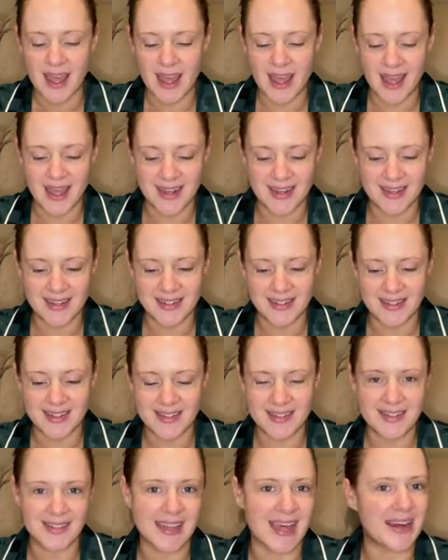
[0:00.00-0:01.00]

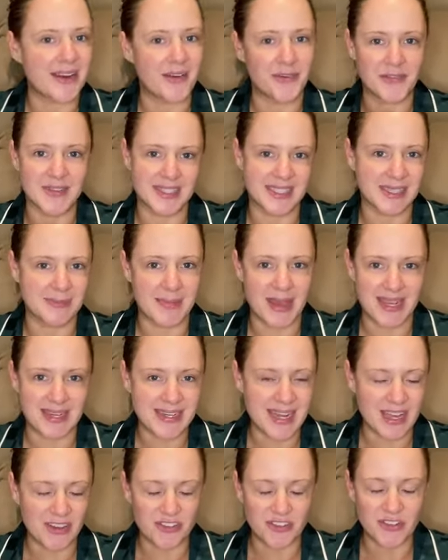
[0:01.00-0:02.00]
And that obviously made
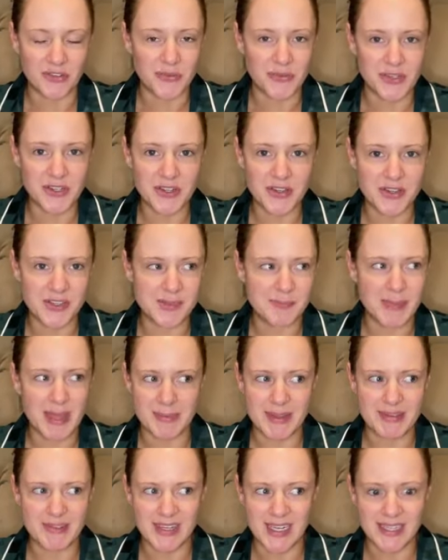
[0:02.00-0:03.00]
national news,
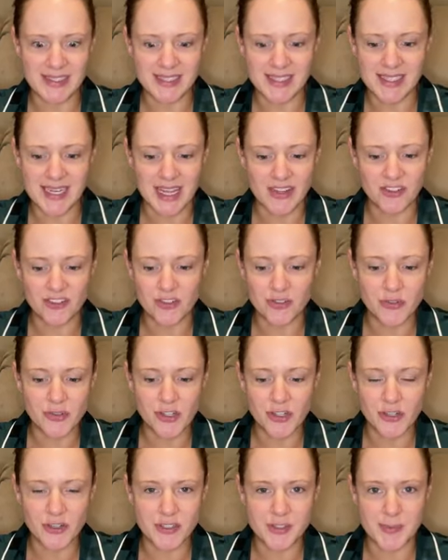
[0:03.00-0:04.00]
maybe even international
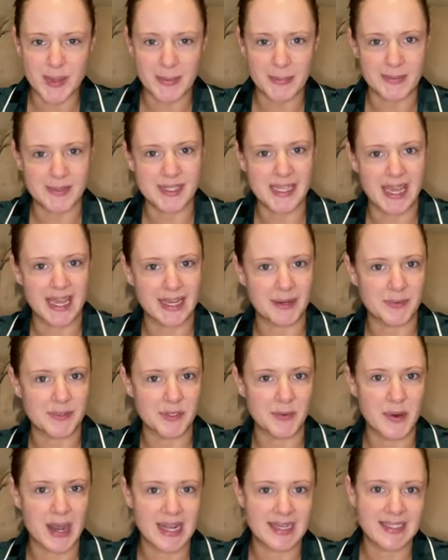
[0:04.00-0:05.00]
news, people saying it was
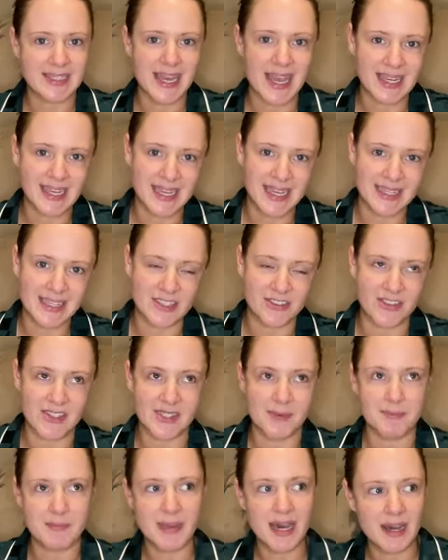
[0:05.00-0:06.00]
quite tacky that she's
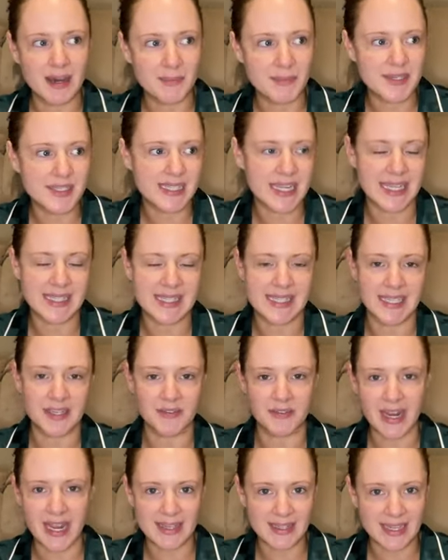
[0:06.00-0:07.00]
a mum and dancing
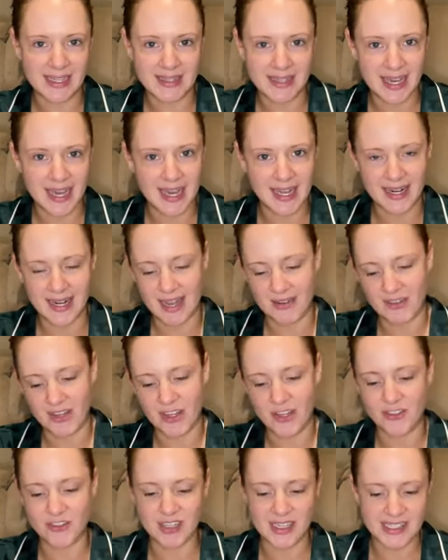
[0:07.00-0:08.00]
around like that and having
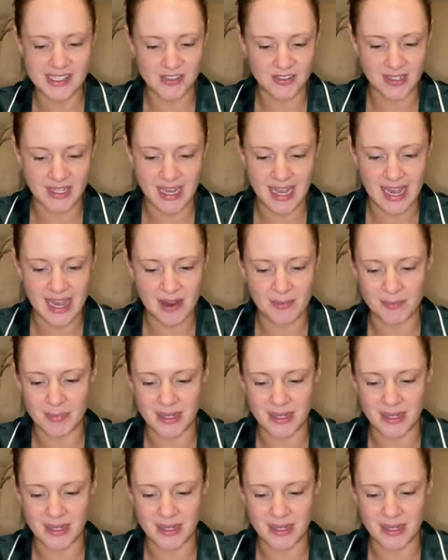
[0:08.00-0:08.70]
her G-string out.